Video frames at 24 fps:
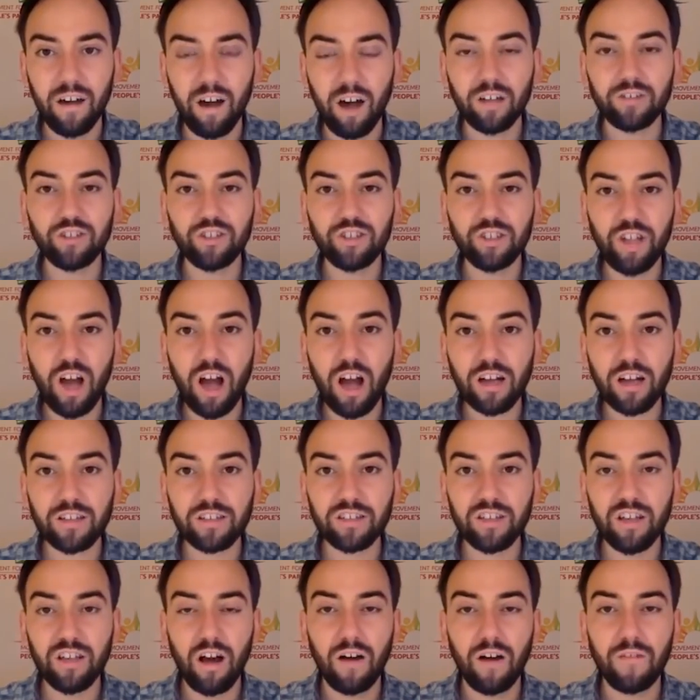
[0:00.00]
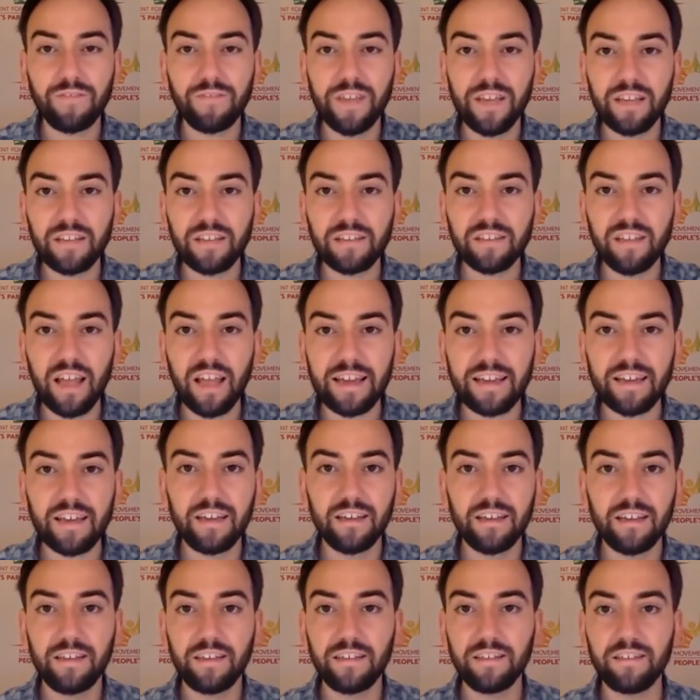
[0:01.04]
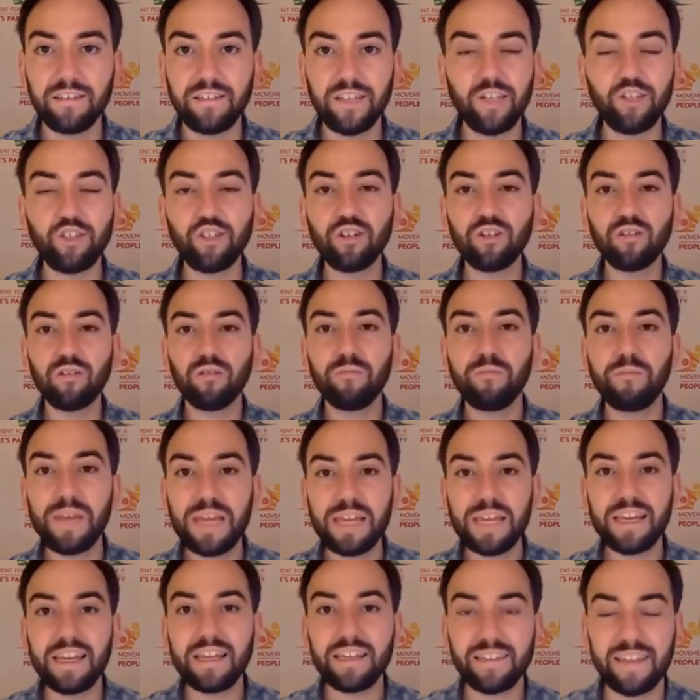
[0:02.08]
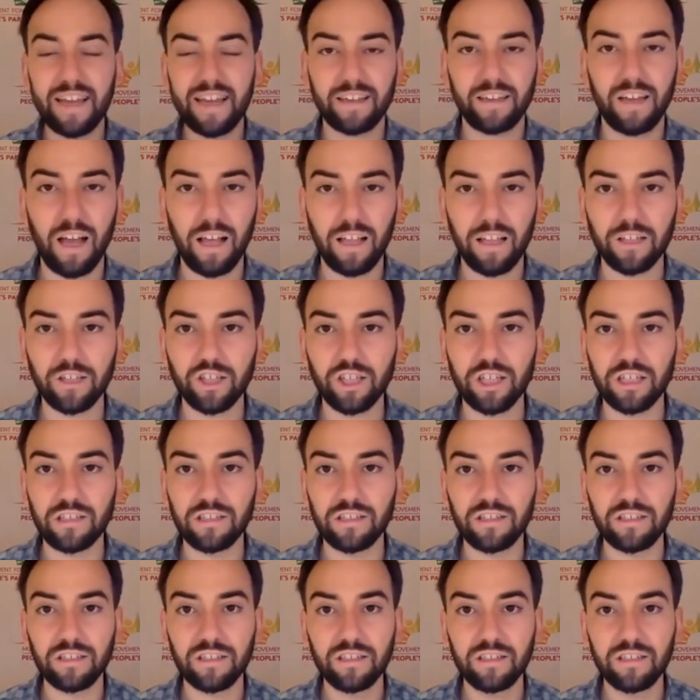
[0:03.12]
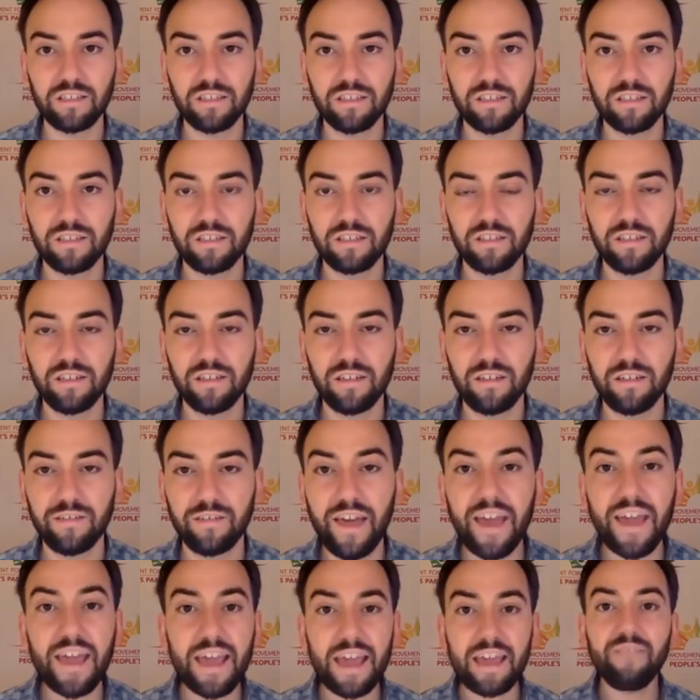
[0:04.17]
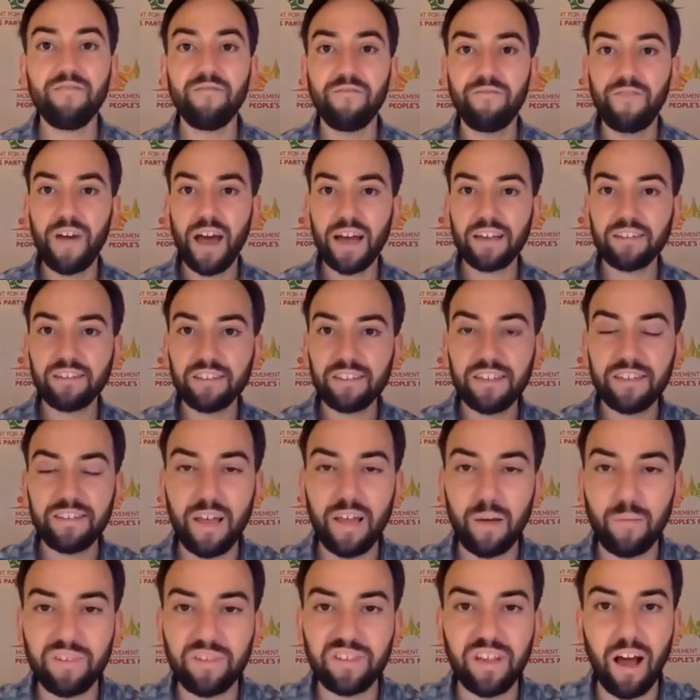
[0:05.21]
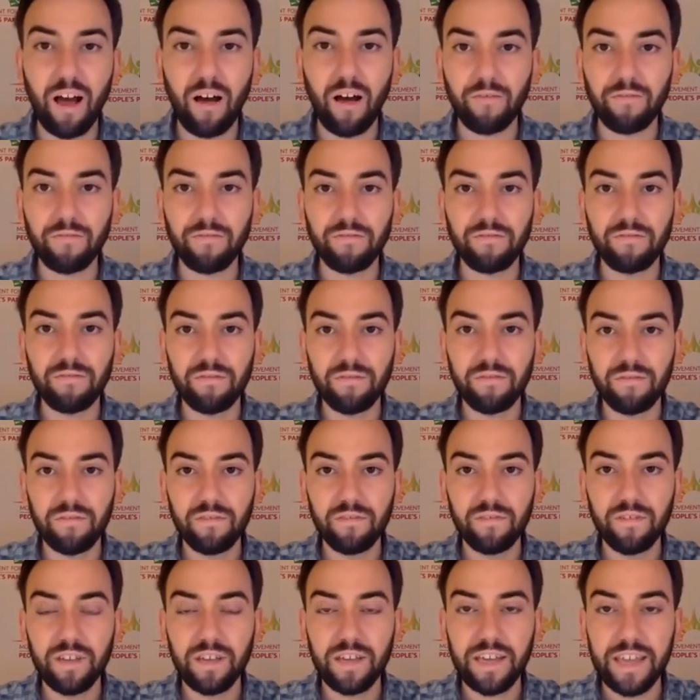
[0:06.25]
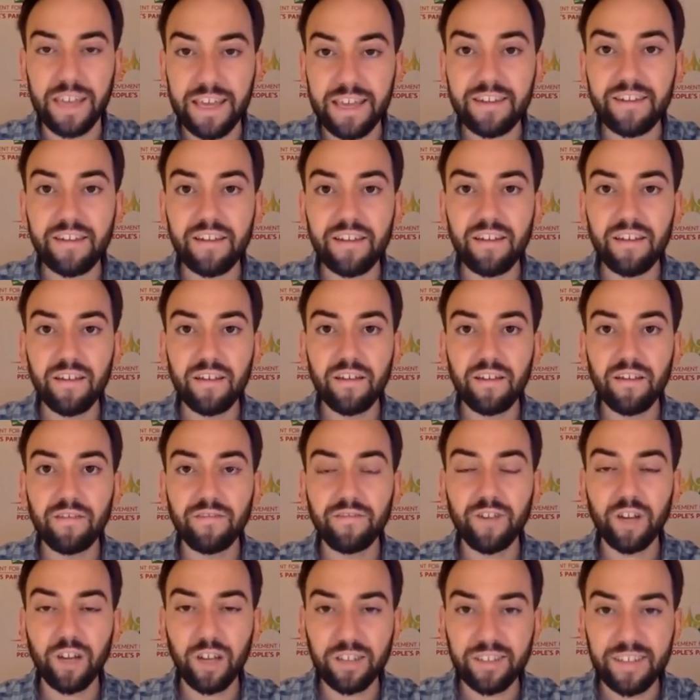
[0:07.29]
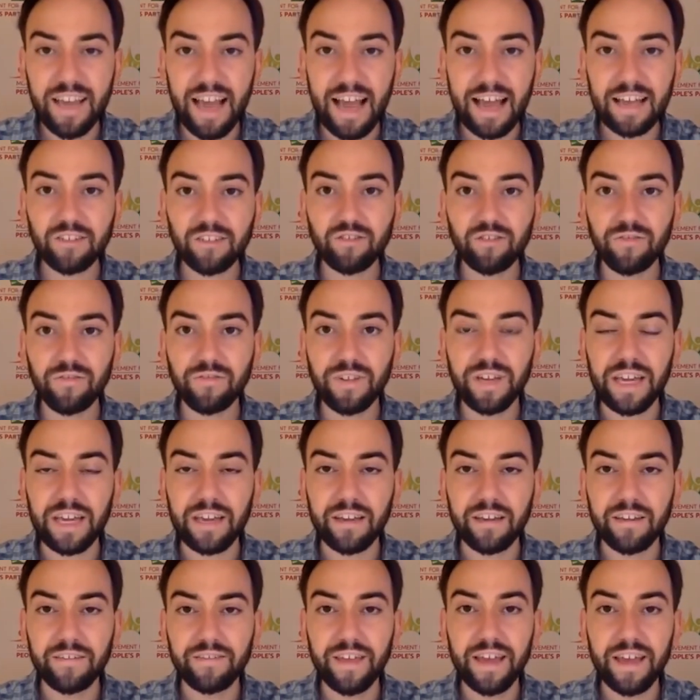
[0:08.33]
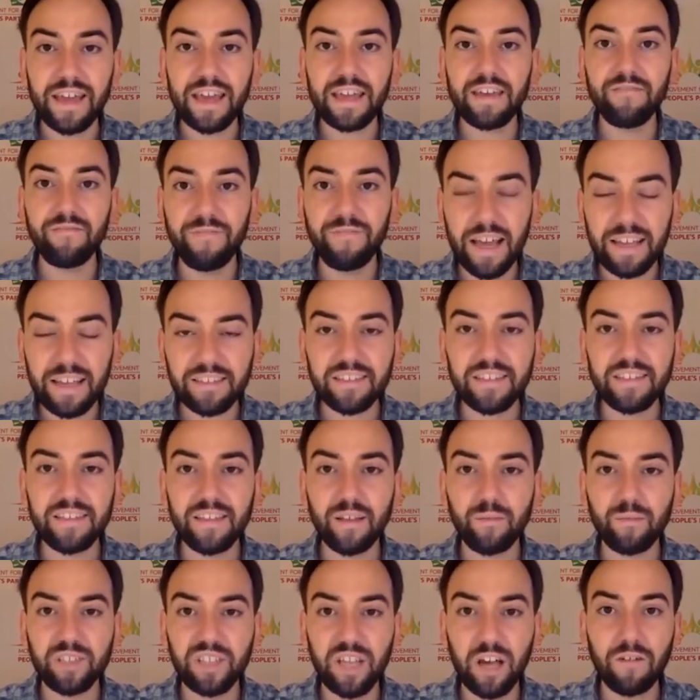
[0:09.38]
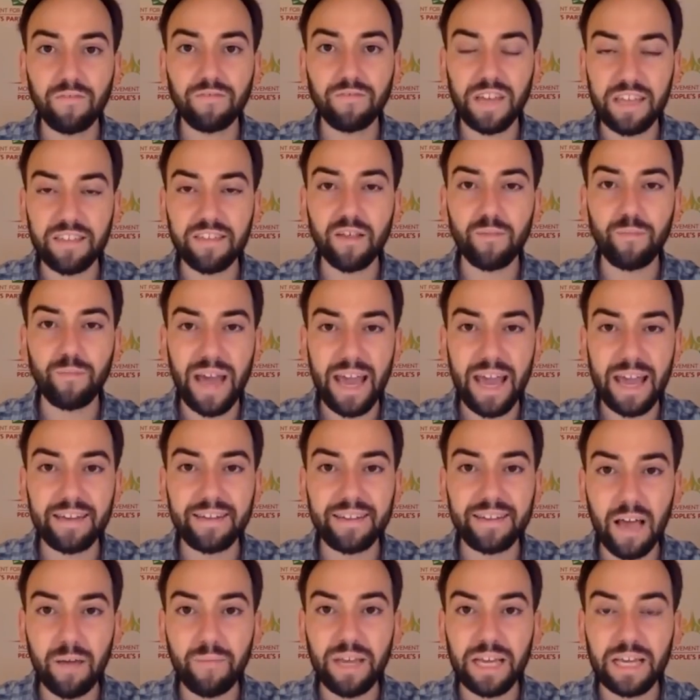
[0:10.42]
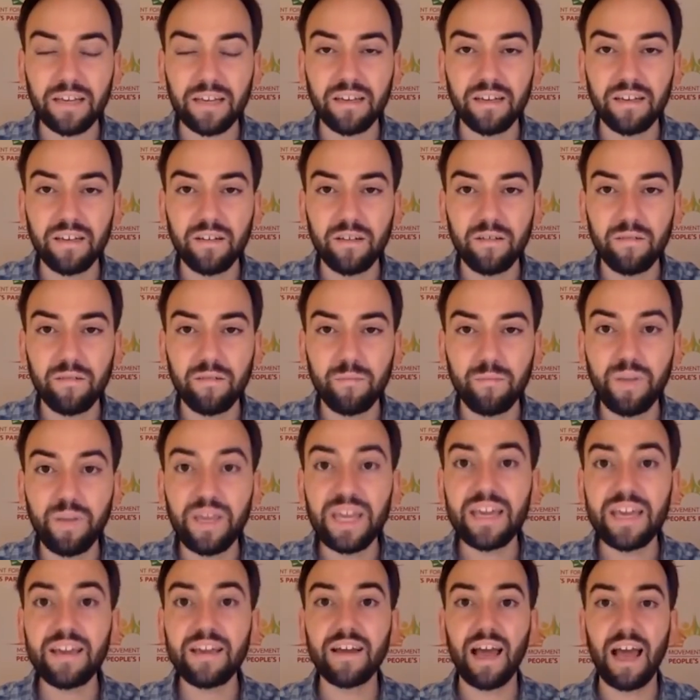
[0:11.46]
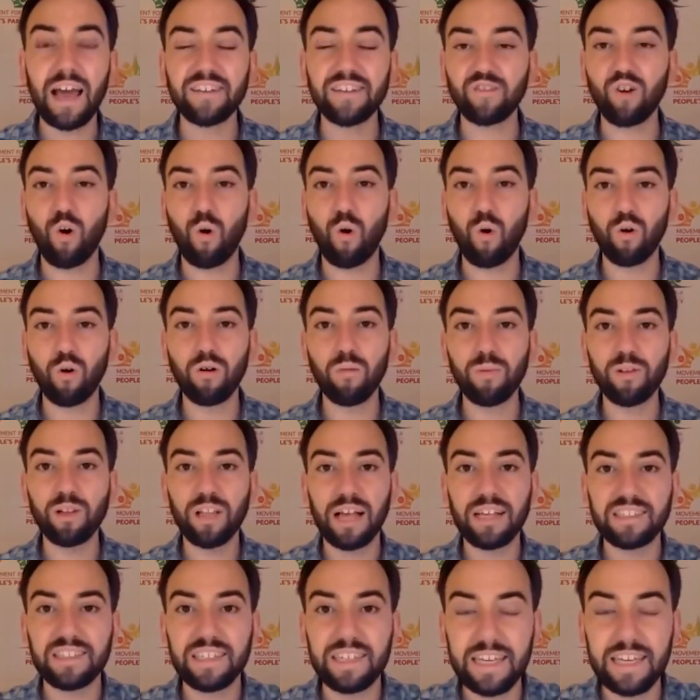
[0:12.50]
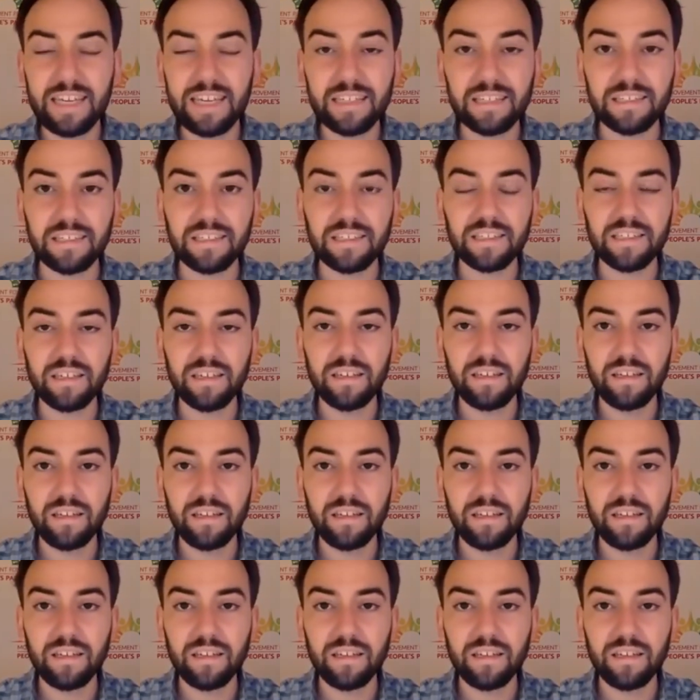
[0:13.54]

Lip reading: on stocks of things like digital meeting technologies. They invested themselves in the catastrophe. They invested themselves in the pandemic being as horrible as it is.